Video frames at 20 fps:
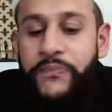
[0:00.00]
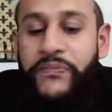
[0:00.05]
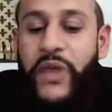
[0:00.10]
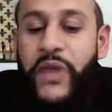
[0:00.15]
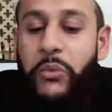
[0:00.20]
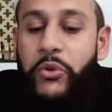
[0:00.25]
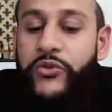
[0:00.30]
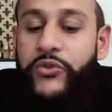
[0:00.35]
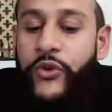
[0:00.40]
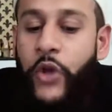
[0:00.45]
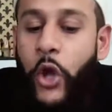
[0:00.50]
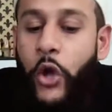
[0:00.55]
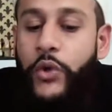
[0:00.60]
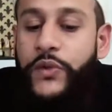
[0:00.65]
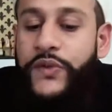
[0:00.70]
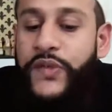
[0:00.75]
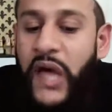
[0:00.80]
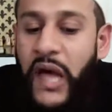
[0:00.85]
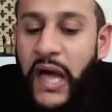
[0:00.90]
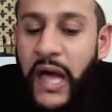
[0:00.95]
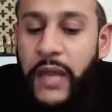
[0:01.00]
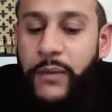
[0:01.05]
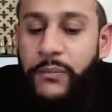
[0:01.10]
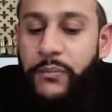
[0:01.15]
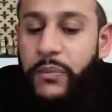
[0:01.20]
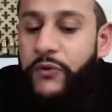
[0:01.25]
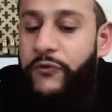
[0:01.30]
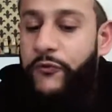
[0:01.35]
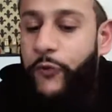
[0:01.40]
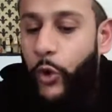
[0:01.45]
There was no time
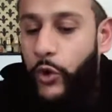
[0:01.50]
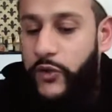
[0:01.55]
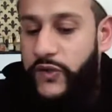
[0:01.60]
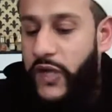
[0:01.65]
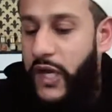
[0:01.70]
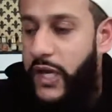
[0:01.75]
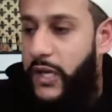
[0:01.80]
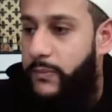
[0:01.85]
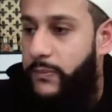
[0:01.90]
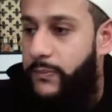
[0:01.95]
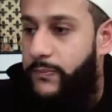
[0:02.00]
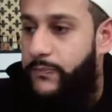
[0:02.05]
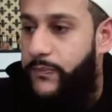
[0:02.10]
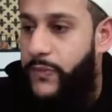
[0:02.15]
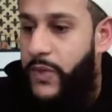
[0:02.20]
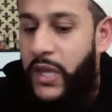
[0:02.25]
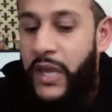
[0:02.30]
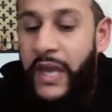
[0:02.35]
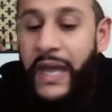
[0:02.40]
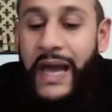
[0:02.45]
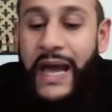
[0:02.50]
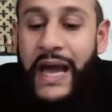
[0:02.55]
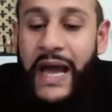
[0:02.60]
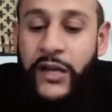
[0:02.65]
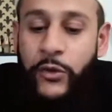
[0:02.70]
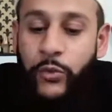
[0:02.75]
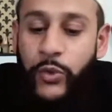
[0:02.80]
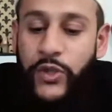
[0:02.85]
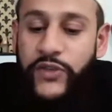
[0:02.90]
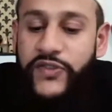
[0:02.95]
before time.
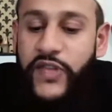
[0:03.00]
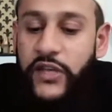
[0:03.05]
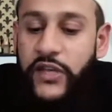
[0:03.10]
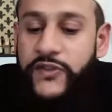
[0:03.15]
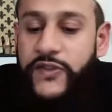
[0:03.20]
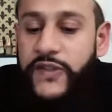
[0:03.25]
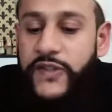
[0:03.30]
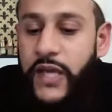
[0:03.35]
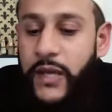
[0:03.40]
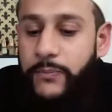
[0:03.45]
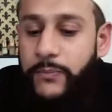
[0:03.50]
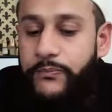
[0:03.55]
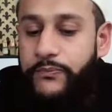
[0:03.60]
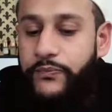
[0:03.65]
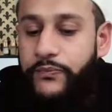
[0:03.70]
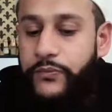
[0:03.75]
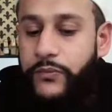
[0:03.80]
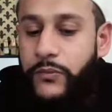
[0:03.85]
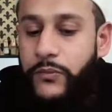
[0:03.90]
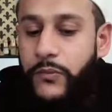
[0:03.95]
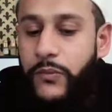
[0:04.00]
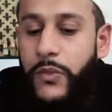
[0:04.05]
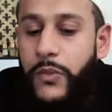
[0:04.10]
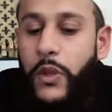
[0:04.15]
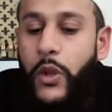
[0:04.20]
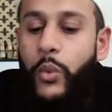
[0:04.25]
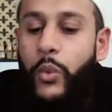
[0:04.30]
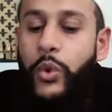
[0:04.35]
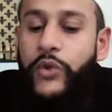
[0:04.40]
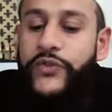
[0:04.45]
And we say to them,
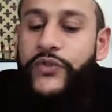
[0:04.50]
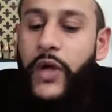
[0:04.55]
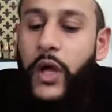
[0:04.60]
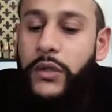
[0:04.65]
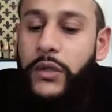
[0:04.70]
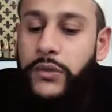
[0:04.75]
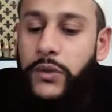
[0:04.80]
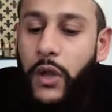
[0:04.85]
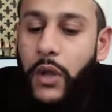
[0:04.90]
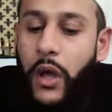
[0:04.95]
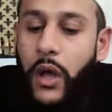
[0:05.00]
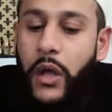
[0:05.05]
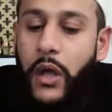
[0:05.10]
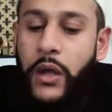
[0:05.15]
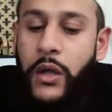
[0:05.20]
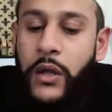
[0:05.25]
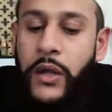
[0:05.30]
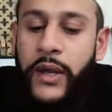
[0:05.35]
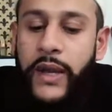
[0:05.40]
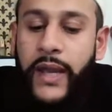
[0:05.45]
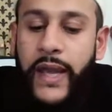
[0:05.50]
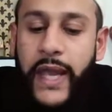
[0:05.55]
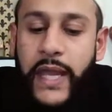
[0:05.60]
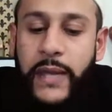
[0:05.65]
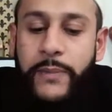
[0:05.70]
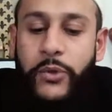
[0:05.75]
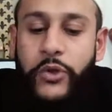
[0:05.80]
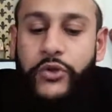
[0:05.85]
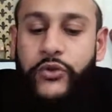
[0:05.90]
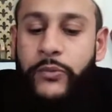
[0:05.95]
was Allah
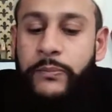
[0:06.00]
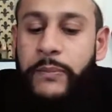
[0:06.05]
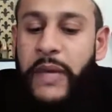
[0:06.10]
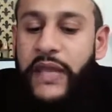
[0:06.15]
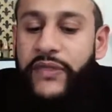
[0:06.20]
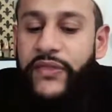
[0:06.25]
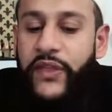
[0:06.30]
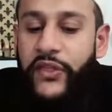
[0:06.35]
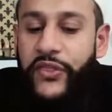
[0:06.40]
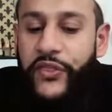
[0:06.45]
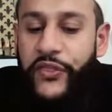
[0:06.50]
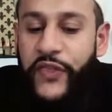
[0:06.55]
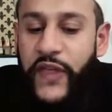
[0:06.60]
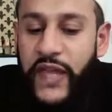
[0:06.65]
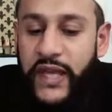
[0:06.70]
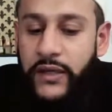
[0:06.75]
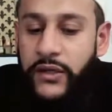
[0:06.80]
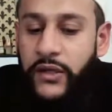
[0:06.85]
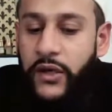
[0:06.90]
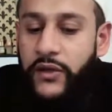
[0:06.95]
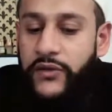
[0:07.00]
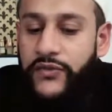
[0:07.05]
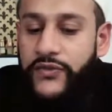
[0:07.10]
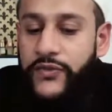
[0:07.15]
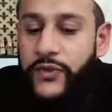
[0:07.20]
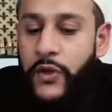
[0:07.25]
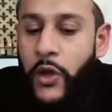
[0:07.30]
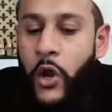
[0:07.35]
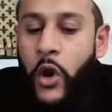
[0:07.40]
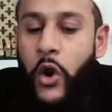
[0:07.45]
able to make the
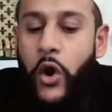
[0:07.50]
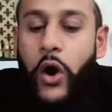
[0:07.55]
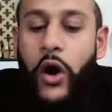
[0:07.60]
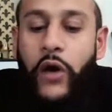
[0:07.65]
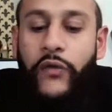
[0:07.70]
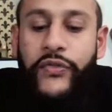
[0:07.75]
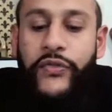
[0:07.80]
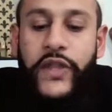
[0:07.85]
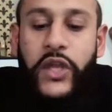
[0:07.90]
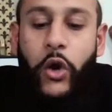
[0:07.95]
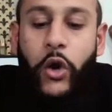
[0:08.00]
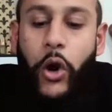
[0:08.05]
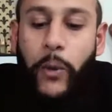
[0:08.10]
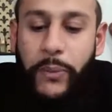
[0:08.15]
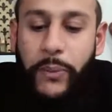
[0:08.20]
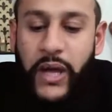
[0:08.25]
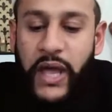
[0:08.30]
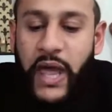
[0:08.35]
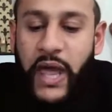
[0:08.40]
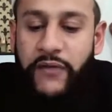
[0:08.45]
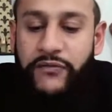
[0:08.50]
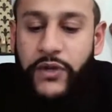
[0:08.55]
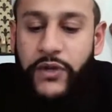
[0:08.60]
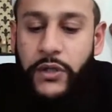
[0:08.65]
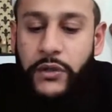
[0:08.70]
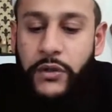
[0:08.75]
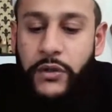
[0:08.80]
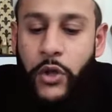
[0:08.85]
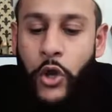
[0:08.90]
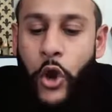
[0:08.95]
thickness of the upper
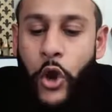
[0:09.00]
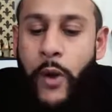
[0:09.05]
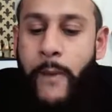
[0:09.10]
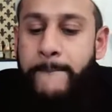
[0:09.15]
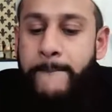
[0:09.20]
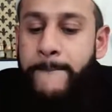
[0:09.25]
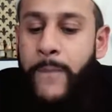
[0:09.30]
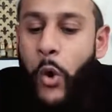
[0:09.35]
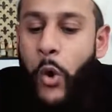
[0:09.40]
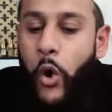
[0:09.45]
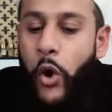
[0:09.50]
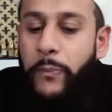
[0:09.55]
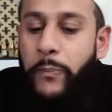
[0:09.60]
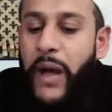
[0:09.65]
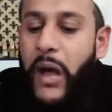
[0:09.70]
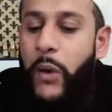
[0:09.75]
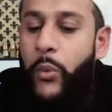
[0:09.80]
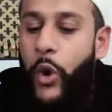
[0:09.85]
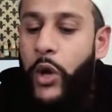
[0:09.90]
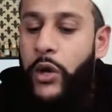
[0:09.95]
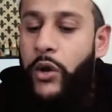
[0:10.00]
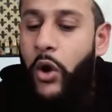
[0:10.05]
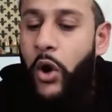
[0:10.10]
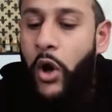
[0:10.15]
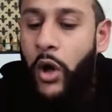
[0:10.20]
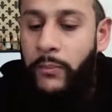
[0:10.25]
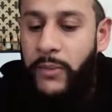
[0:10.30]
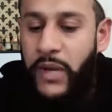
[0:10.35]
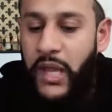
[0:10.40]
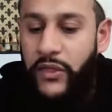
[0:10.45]
heaven more by 1
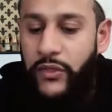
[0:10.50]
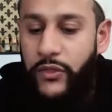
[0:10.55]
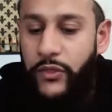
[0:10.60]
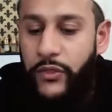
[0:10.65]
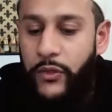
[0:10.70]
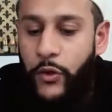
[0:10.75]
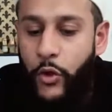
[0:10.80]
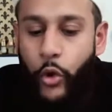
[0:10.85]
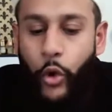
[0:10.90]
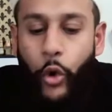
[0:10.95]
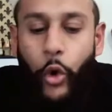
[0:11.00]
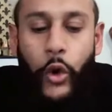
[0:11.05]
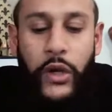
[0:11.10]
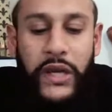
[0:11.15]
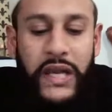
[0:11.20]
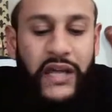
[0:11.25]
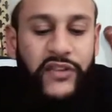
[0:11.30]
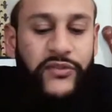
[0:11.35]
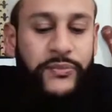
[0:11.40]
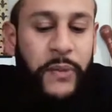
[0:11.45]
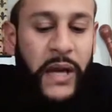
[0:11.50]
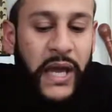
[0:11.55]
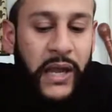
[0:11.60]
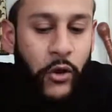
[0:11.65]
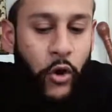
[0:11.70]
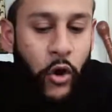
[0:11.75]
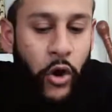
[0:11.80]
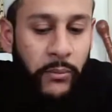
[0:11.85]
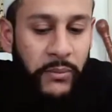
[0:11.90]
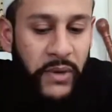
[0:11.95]
arm length or less by an
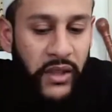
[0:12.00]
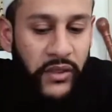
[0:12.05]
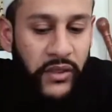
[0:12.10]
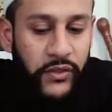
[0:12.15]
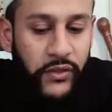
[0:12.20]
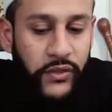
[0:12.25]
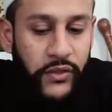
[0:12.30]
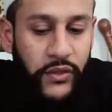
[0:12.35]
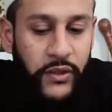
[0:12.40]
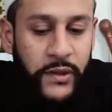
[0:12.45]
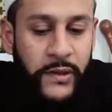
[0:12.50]
arm length?